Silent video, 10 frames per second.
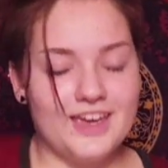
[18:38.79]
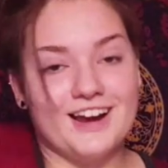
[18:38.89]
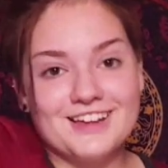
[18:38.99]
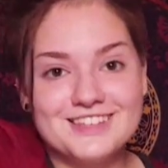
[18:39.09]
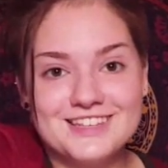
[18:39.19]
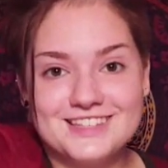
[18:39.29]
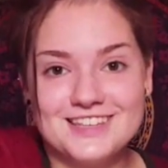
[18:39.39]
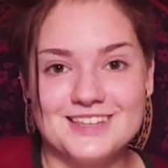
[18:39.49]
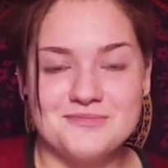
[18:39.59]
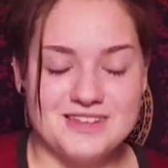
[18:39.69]
And I get to
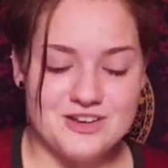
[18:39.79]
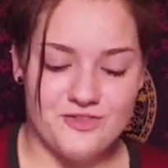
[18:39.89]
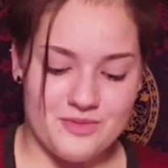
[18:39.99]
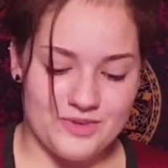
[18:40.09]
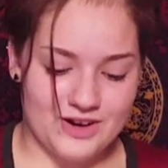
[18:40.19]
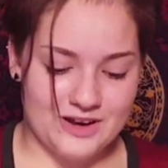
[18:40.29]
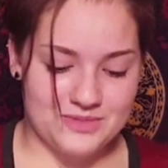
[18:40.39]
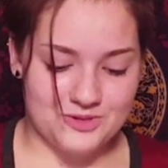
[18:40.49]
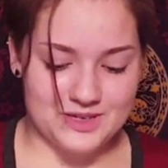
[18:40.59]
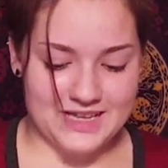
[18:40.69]
see them in November, and I'm
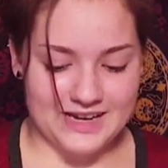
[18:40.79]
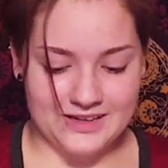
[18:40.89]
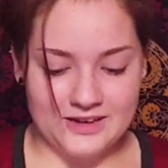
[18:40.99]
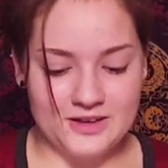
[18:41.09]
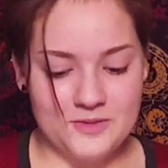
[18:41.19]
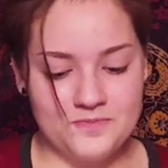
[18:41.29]
so excited.